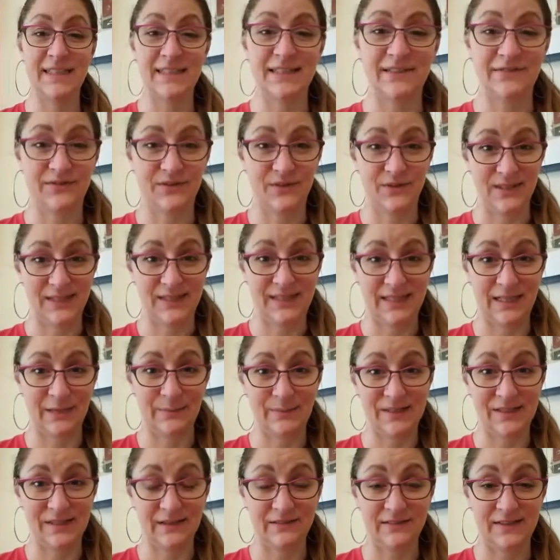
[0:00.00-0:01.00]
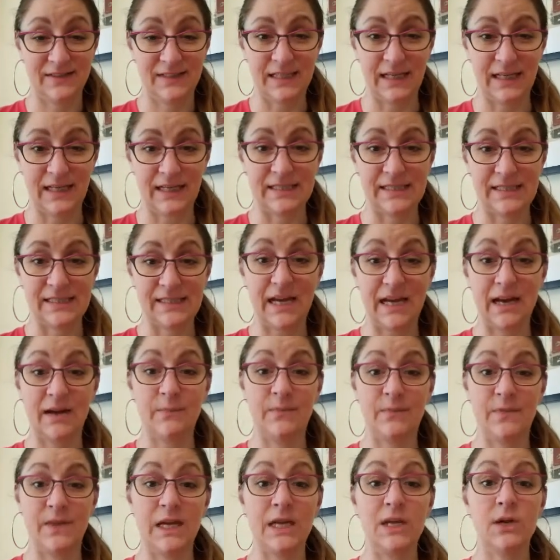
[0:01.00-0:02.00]
different types of sticks
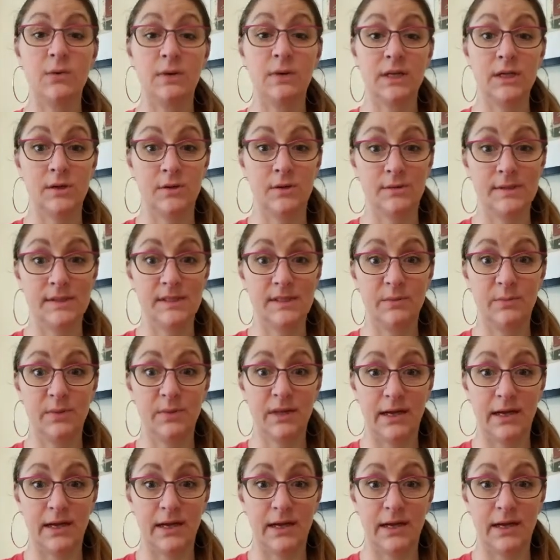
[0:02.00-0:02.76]
um, that you can use to